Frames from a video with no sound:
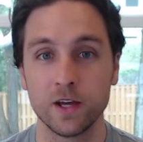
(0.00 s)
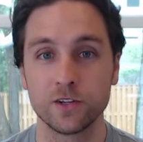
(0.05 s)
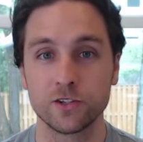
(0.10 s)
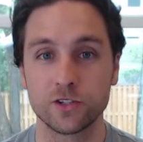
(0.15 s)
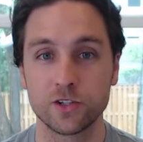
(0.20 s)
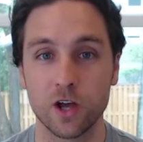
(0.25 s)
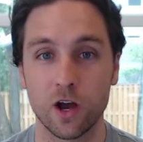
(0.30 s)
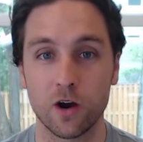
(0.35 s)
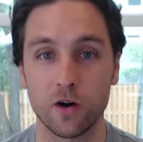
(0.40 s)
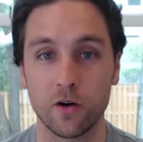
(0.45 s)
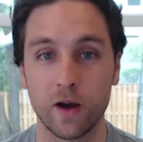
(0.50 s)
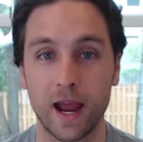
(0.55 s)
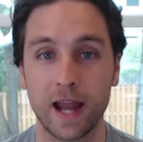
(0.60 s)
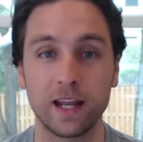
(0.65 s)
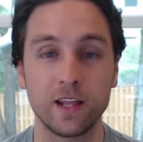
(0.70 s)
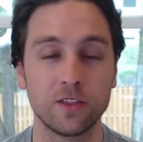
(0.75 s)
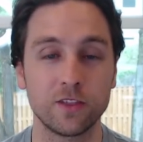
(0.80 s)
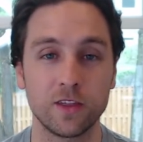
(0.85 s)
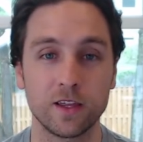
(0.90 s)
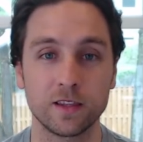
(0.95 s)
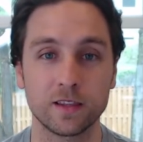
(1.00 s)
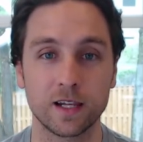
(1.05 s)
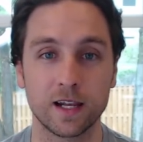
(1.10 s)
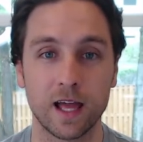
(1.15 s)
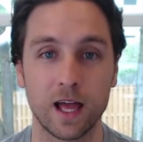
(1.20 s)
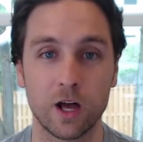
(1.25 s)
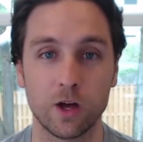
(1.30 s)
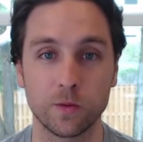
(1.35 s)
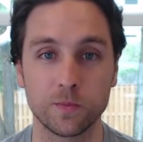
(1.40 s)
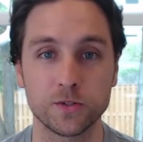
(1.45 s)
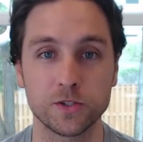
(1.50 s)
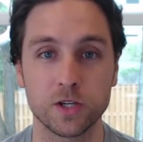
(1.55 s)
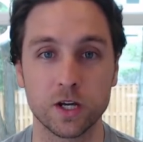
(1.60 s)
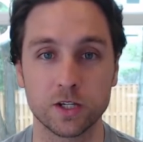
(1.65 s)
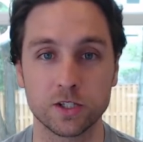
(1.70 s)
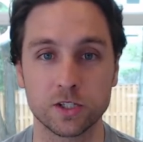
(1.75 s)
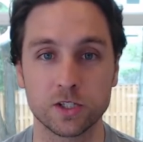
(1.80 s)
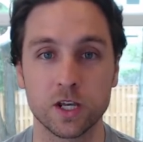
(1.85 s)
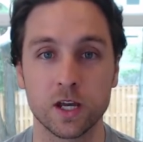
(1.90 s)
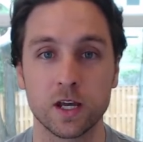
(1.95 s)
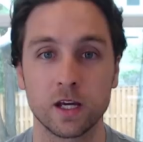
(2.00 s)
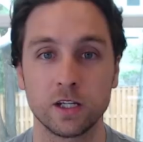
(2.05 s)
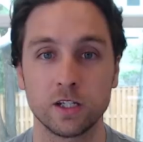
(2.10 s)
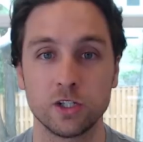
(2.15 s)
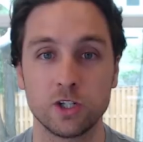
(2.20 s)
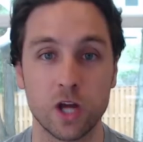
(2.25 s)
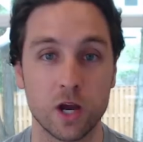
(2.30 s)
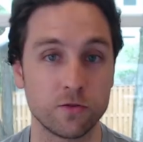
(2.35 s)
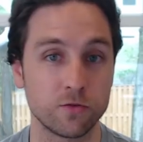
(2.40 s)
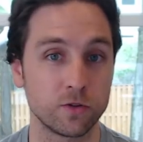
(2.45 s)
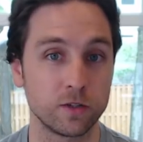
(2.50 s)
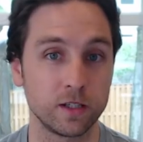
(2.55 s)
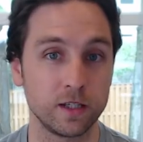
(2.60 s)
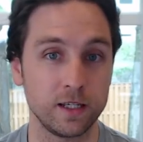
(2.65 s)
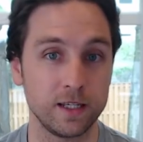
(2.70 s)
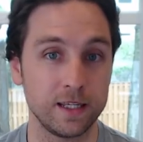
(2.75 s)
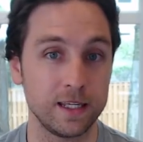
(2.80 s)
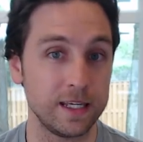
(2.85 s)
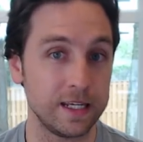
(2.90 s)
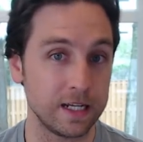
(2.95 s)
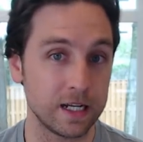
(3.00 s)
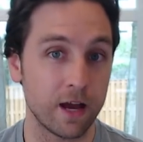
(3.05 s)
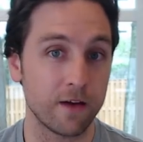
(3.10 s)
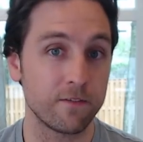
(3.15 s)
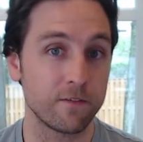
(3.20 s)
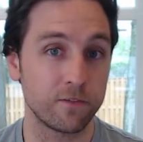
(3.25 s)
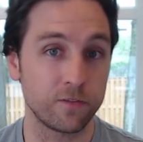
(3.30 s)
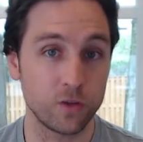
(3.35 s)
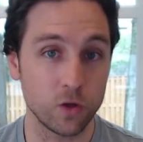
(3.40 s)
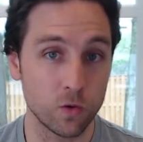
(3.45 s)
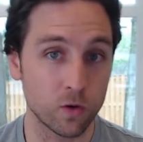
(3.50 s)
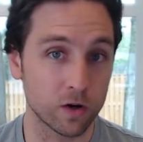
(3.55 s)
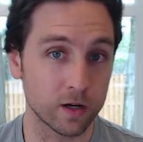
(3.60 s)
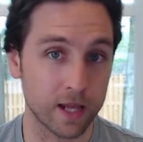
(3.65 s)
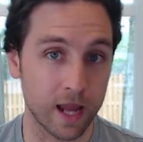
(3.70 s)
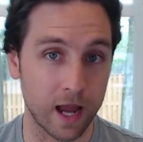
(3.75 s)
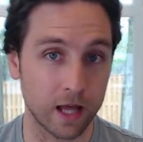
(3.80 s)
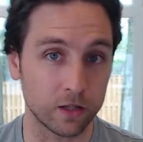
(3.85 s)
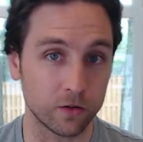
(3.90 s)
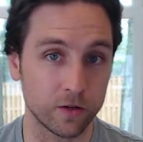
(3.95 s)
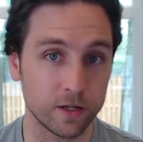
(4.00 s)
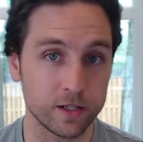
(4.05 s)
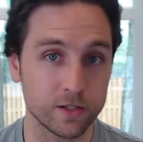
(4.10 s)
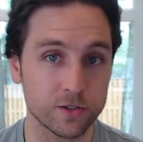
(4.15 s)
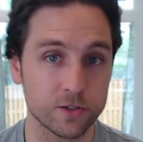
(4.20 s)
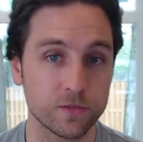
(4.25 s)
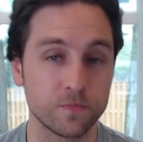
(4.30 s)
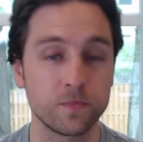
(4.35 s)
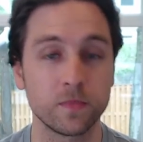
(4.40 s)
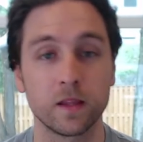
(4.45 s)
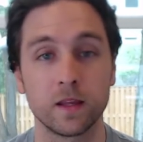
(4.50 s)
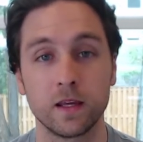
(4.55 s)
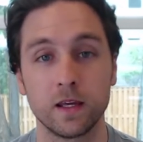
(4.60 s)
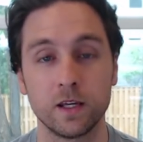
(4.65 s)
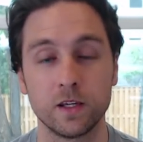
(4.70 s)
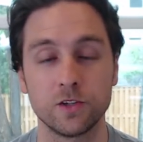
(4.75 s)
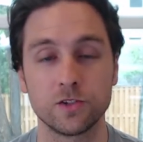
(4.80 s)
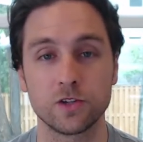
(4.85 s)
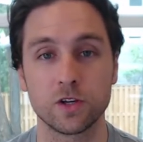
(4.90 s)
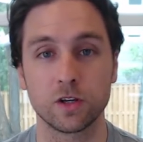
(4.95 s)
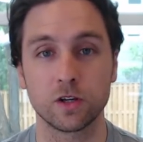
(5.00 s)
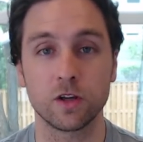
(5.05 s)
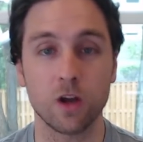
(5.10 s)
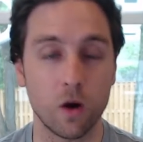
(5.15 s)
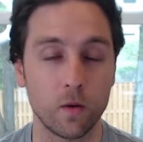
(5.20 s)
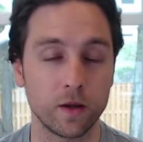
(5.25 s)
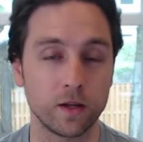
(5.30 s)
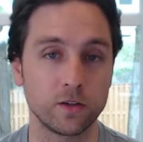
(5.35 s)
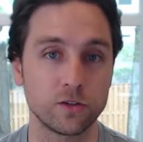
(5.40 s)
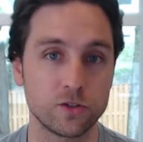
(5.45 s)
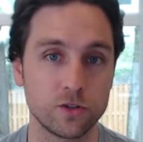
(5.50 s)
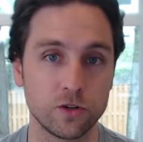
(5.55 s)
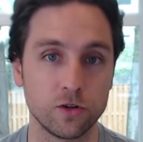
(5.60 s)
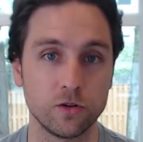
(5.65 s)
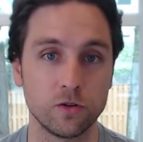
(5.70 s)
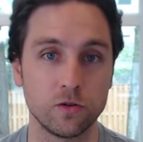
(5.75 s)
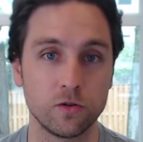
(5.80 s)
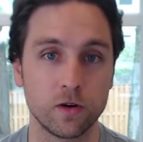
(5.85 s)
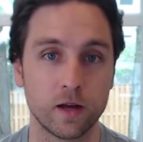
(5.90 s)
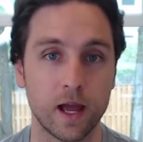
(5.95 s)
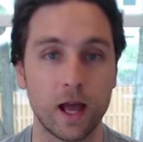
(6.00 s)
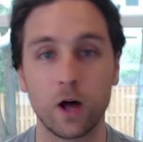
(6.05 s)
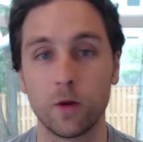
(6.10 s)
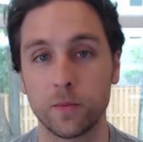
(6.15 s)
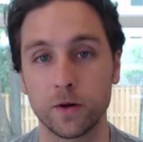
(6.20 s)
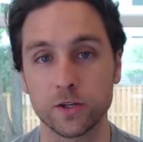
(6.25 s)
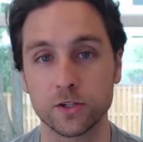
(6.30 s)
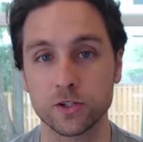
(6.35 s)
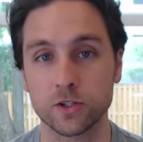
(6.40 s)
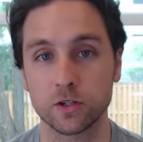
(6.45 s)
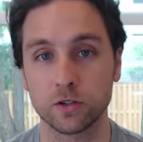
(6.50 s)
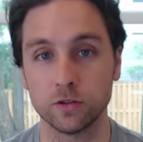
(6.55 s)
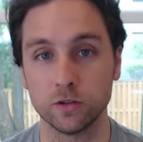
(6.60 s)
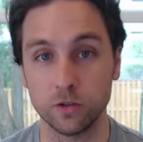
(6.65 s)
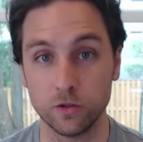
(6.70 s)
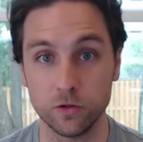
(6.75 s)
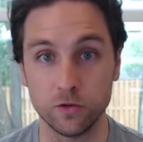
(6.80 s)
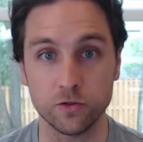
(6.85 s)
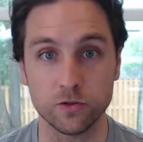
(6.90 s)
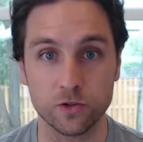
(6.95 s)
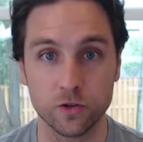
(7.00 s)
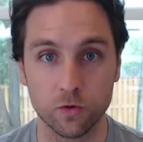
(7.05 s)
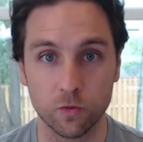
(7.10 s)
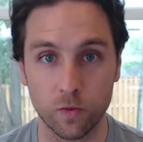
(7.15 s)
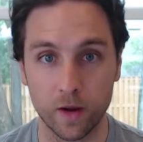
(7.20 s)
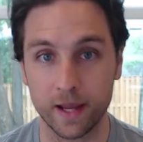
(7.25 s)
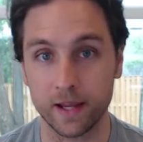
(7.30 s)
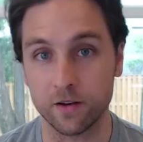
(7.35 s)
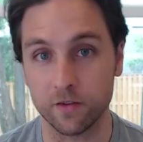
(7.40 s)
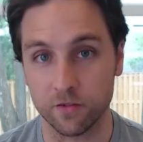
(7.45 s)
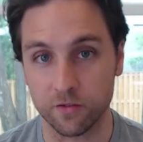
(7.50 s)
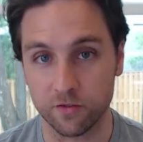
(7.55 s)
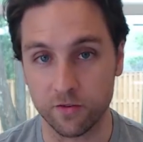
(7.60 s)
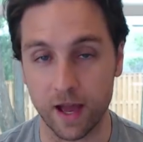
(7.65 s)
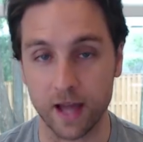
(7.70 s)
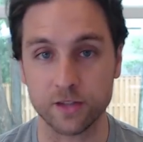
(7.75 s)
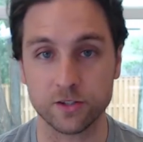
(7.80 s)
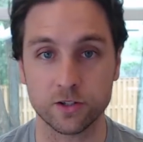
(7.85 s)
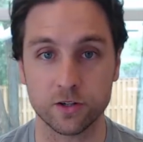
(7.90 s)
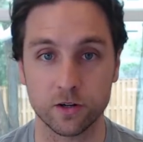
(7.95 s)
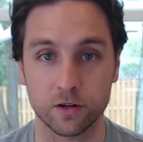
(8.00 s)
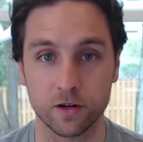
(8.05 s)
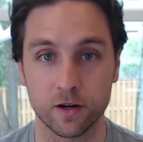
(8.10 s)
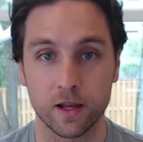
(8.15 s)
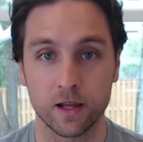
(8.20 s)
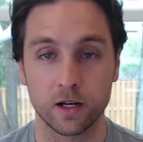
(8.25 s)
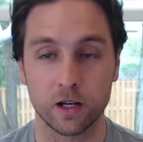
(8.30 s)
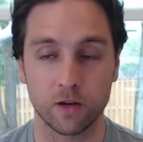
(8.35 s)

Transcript: So anything that helps us generally eat fewer calories is going to help us lose weight faster.